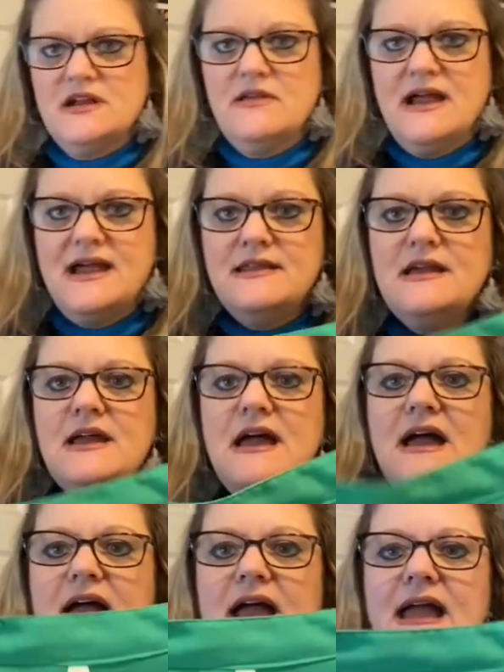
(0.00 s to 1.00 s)
lot,
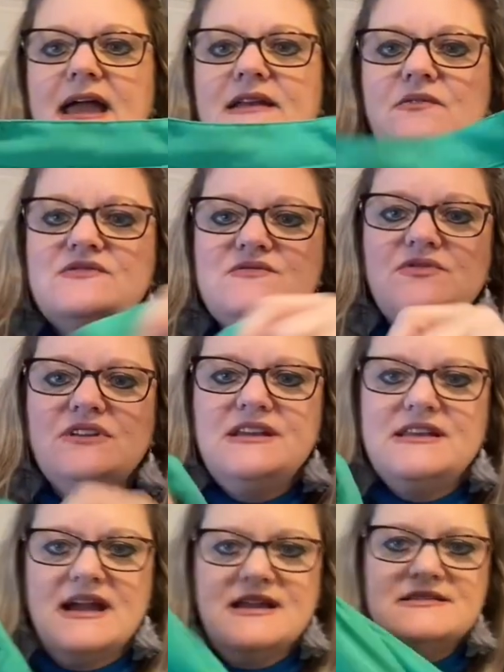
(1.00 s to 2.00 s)
and it was really
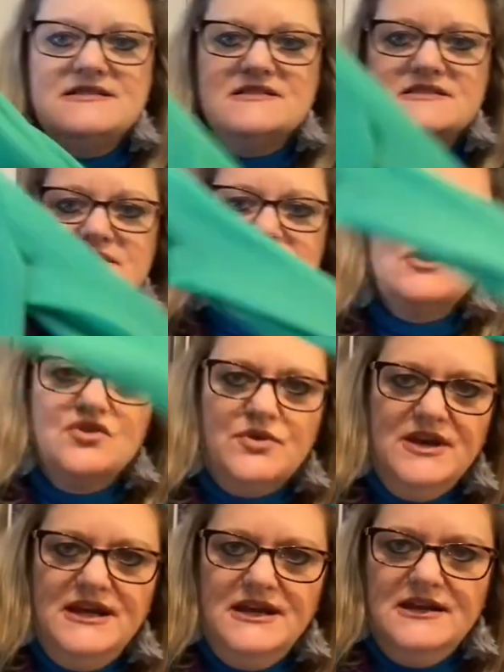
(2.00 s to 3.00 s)
nice. It's this
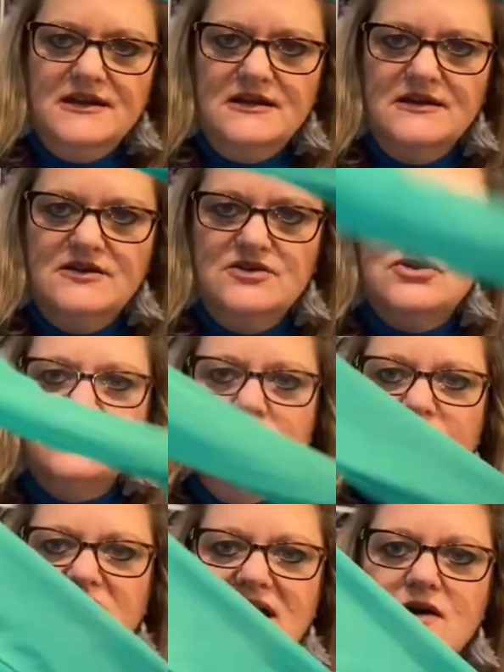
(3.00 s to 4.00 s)
green
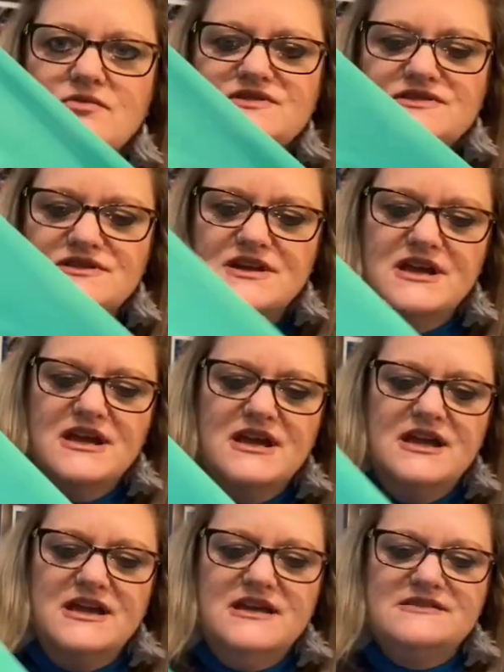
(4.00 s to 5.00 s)
blouse.
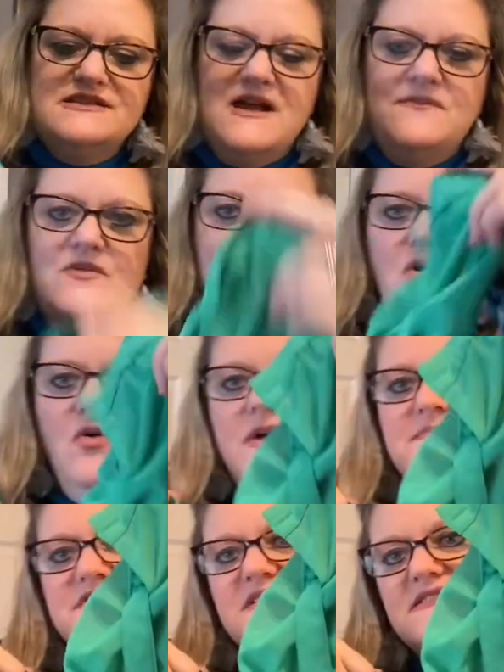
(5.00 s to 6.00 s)
It's got the
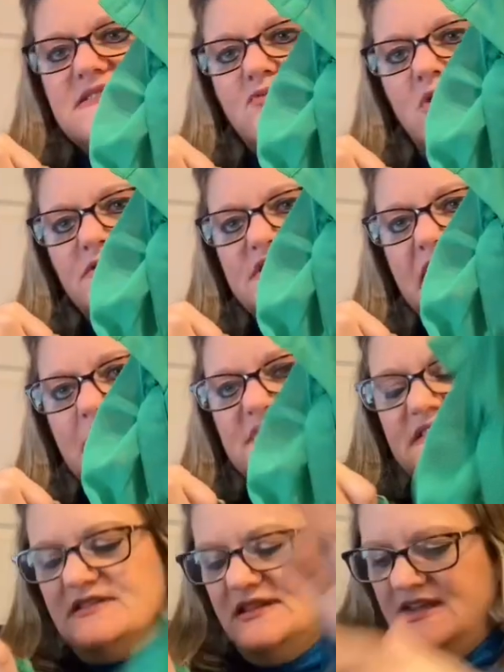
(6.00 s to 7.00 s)
roll-ups, the roll tab
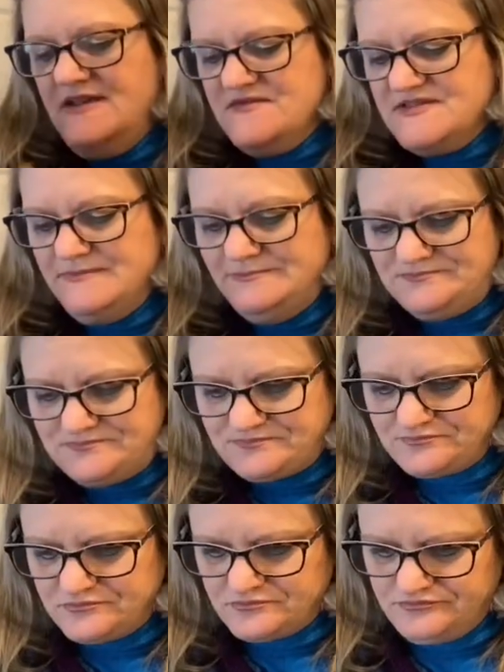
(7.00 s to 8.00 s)
sleeves.
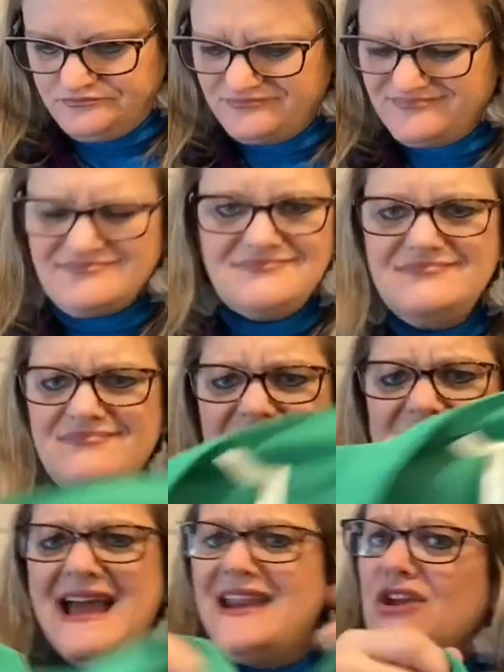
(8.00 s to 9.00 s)

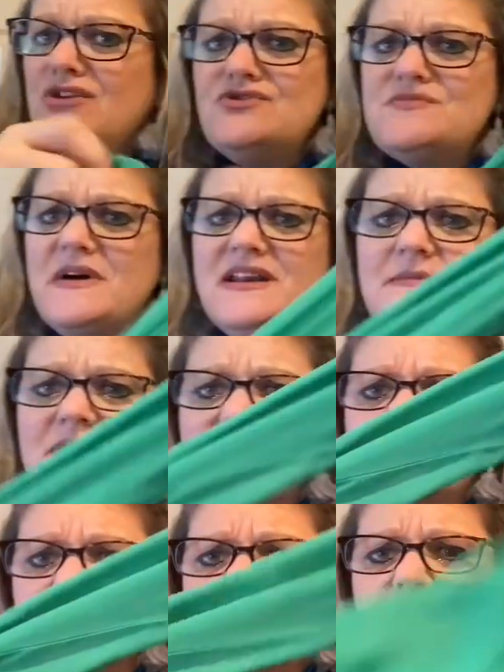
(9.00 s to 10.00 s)
Not a huge money
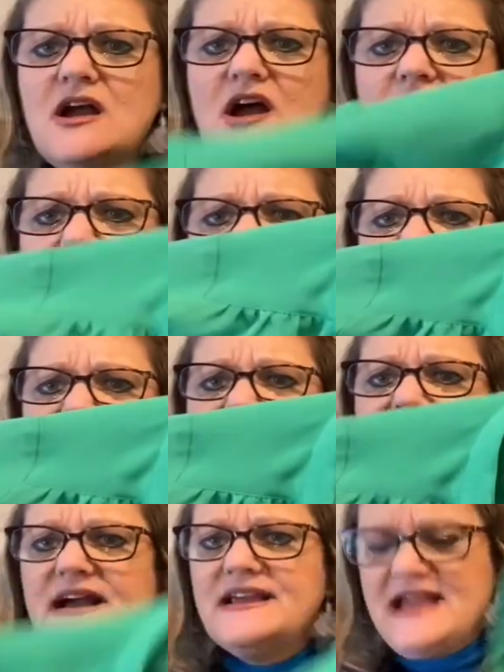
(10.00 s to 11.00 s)
maker, but
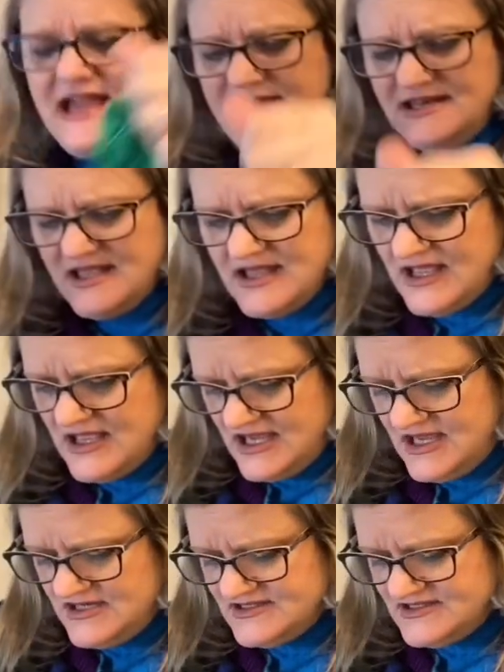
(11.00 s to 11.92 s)
again, it is